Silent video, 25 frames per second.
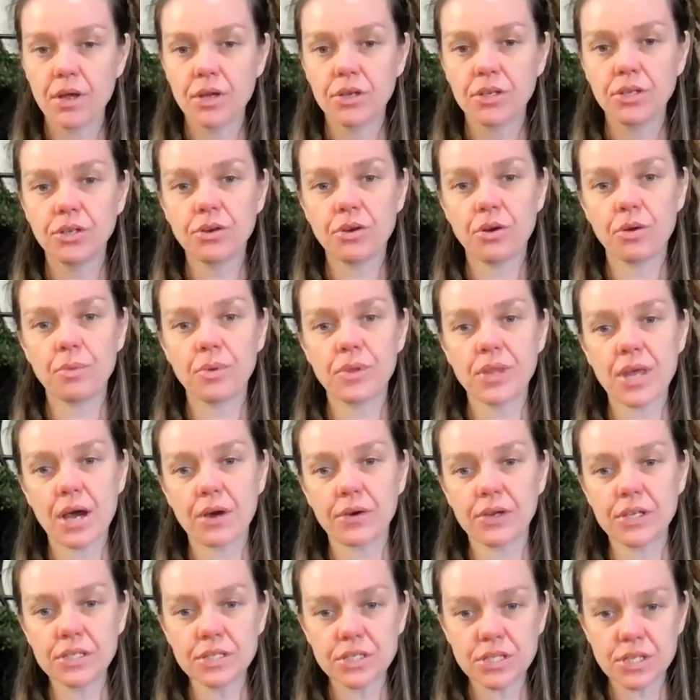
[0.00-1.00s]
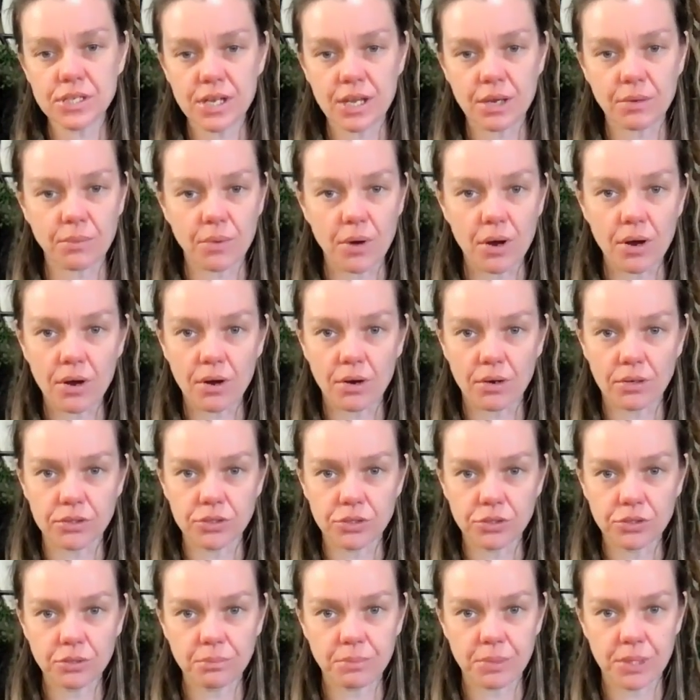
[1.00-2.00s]
you know, with our internet world,
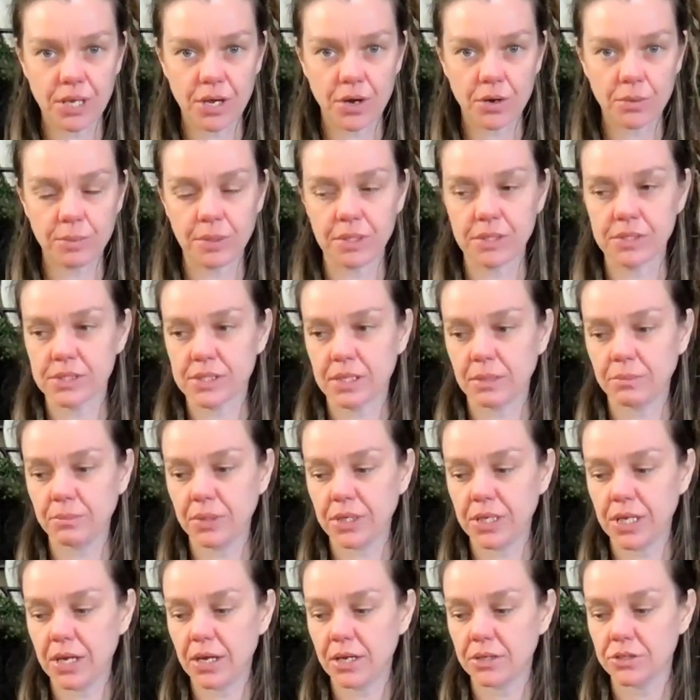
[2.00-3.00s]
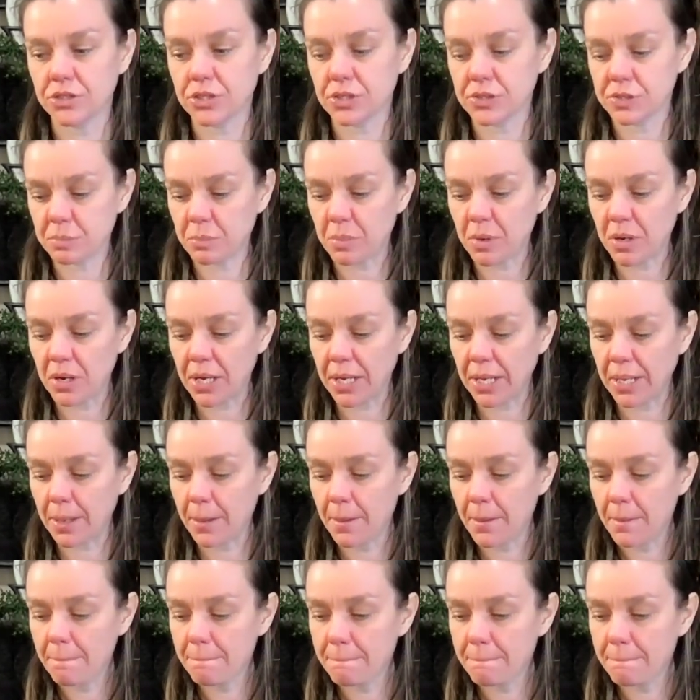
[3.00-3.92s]
you could be helping someone out just by